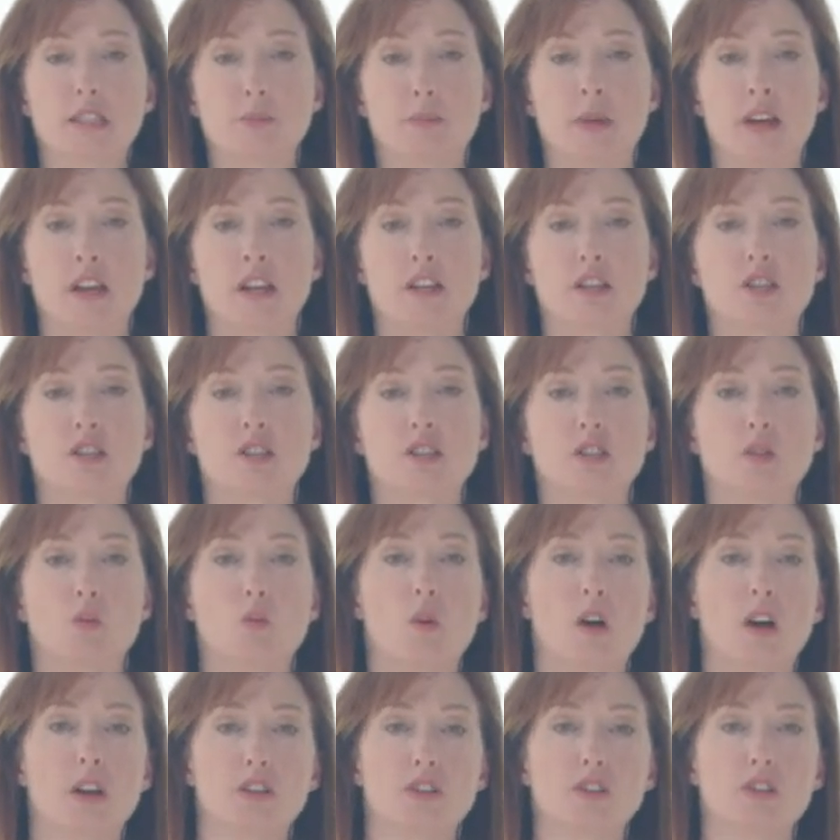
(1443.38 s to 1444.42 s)
sponge to
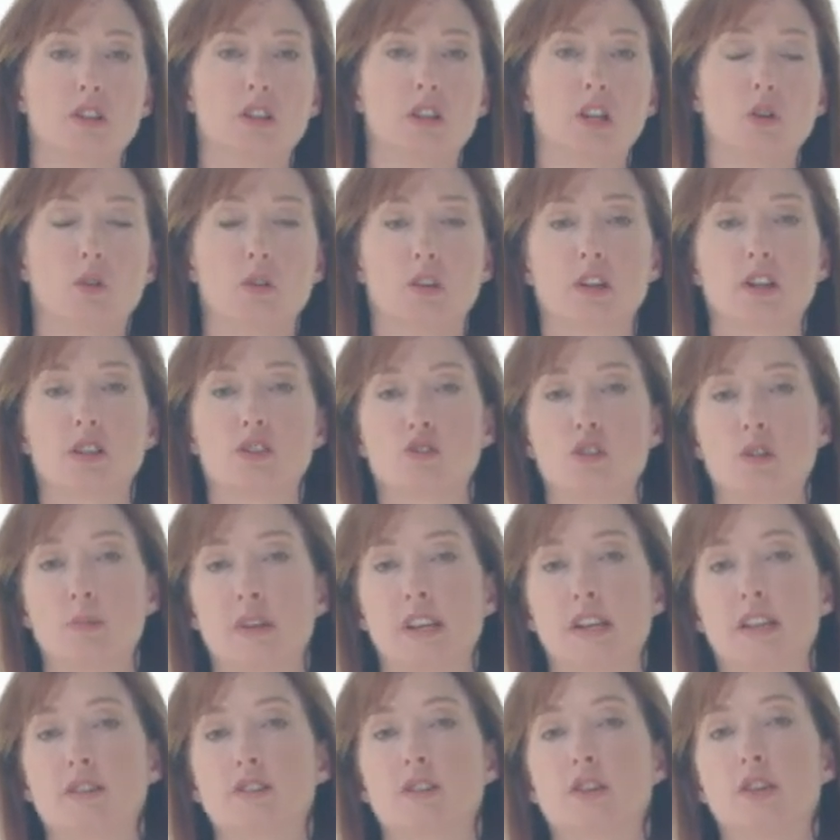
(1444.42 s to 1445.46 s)
wash your lower
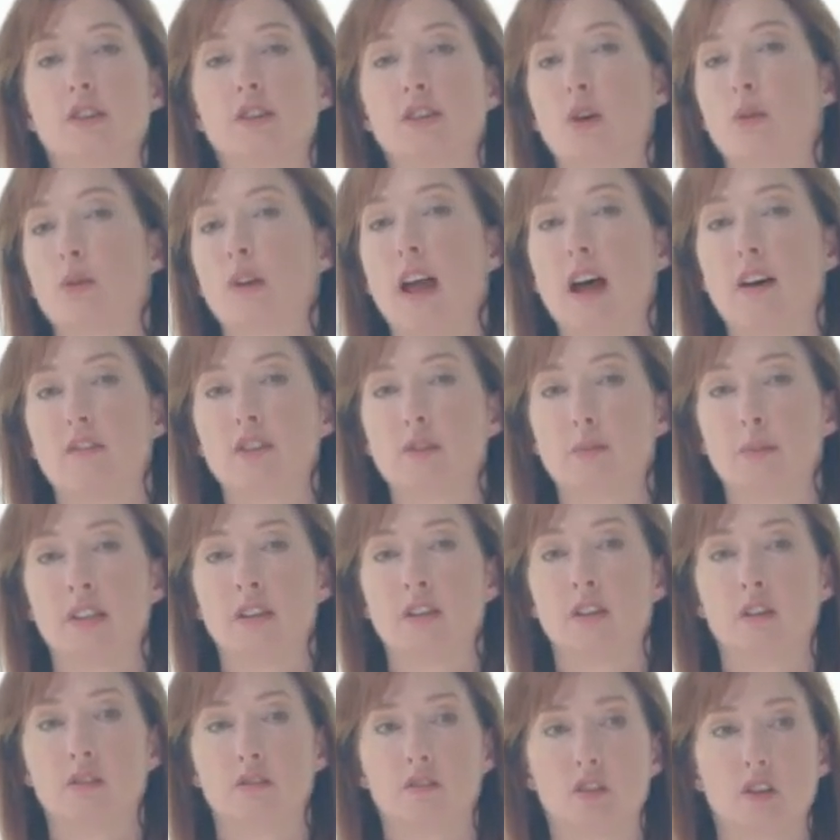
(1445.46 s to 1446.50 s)
extremities so you don't have to
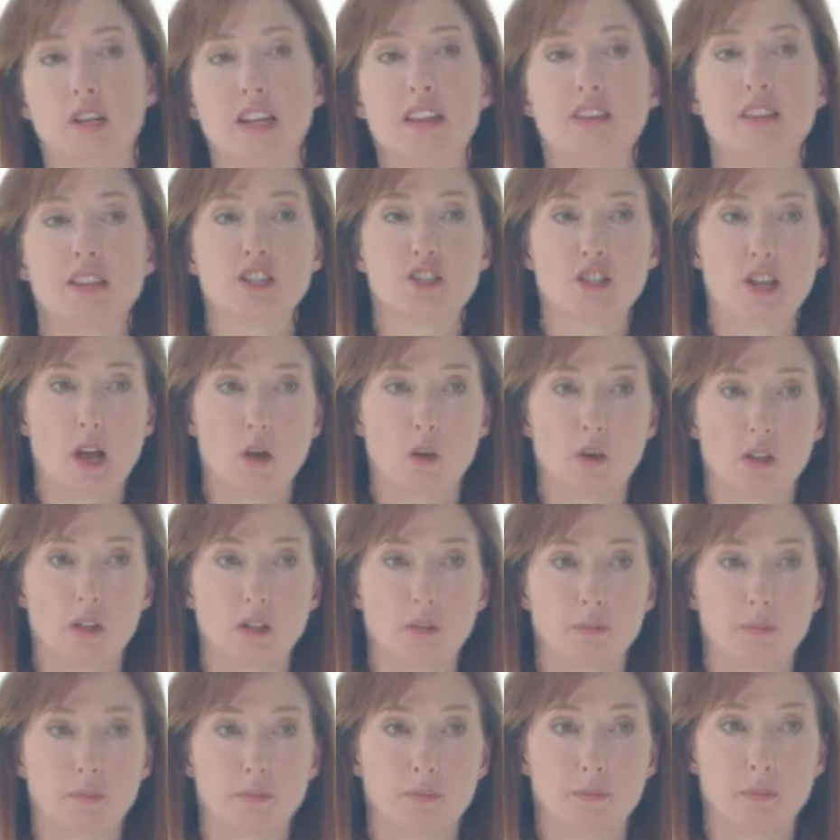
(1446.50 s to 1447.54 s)
bend over in the shower.